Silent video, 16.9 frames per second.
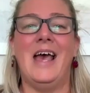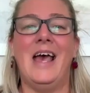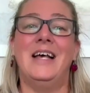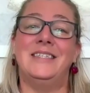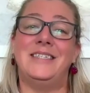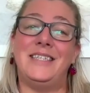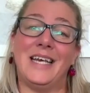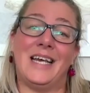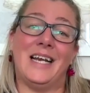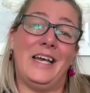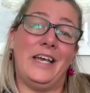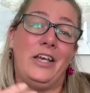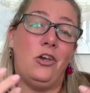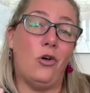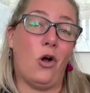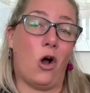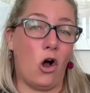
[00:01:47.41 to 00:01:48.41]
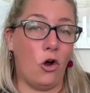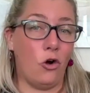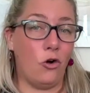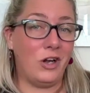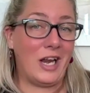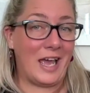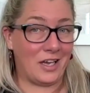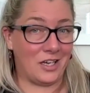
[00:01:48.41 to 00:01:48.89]
Secondly, you
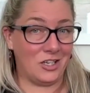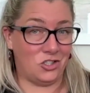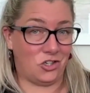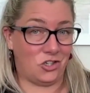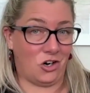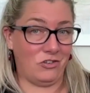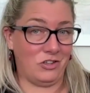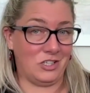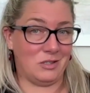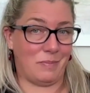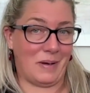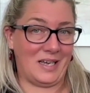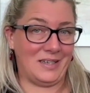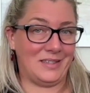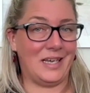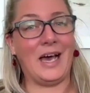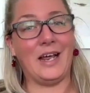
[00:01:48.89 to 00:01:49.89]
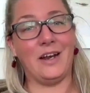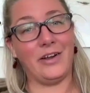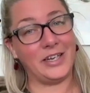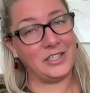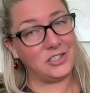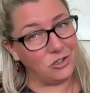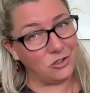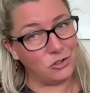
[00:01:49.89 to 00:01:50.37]
own and control the space.
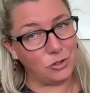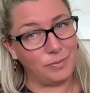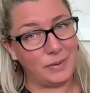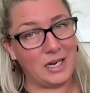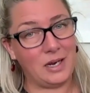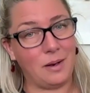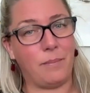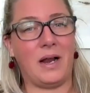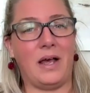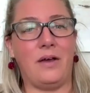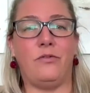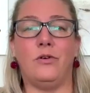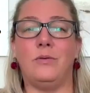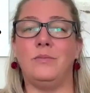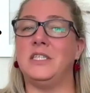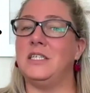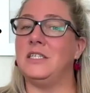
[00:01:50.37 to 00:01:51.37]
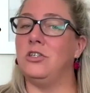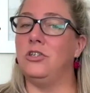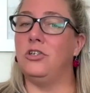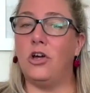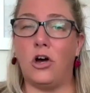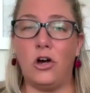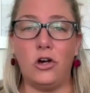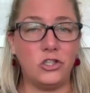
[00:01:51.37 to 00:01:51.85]
Unlike social media platforms, there's
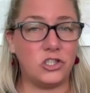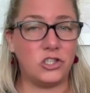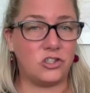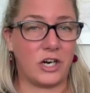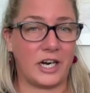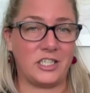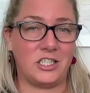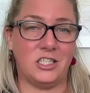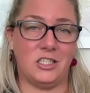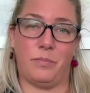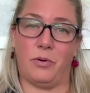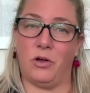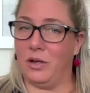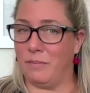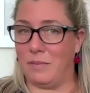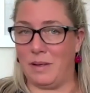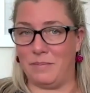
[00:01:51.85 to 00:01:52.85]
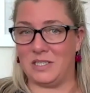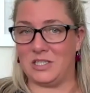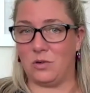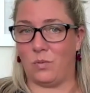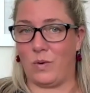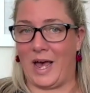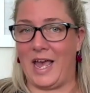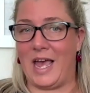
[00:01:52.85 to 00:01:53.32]
no distractions pulling members
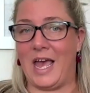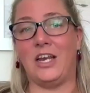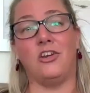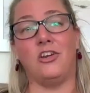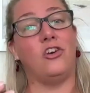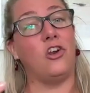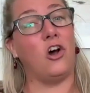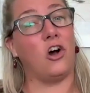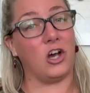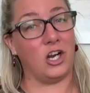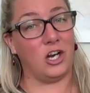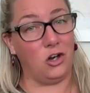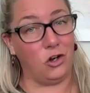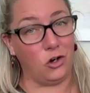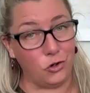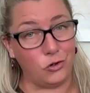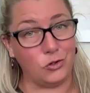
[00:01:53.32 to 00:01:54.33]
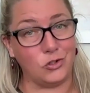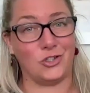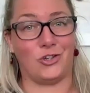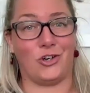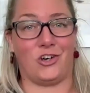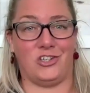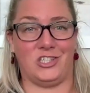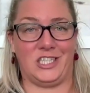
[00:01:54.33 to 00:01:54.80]
away and you're not going to lose your
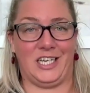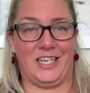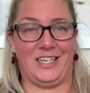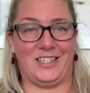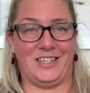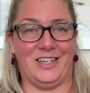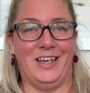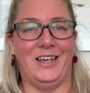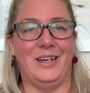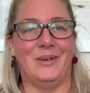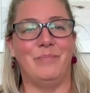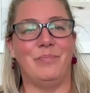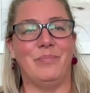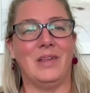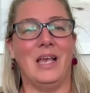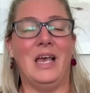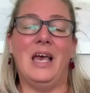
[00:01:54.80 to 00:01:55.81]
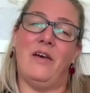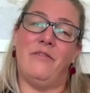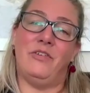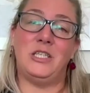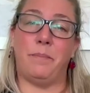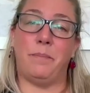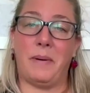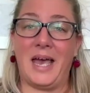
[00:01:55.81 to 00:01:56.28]
content. If
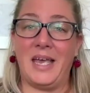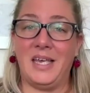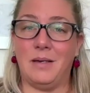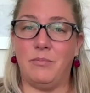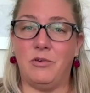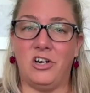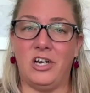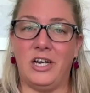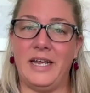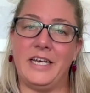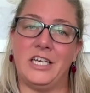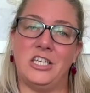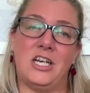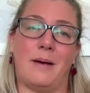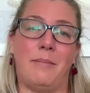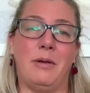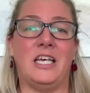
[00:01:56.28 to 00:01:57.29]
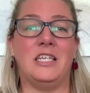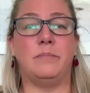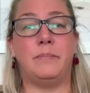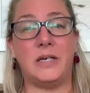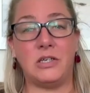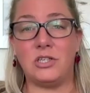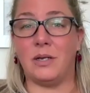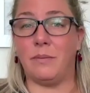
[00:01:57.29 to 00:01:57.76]
it's a paid community, Kajabi has
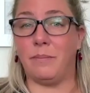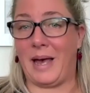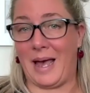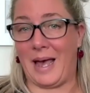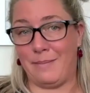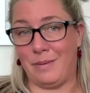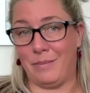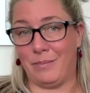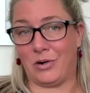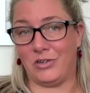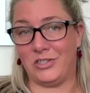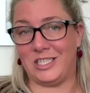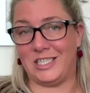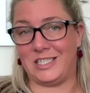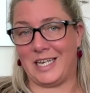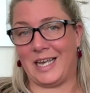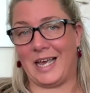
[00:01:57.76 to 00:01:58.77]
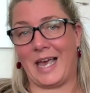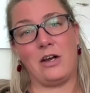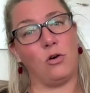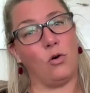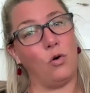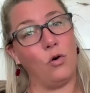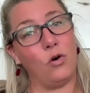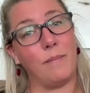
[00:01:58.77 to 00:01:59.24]
built-in payment processing and
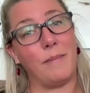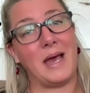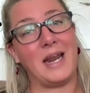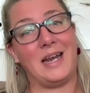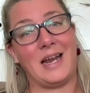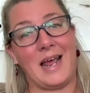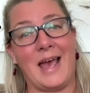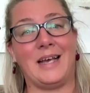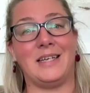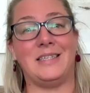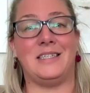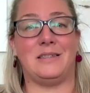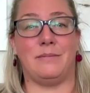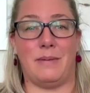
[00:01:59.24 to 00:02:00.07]
automated access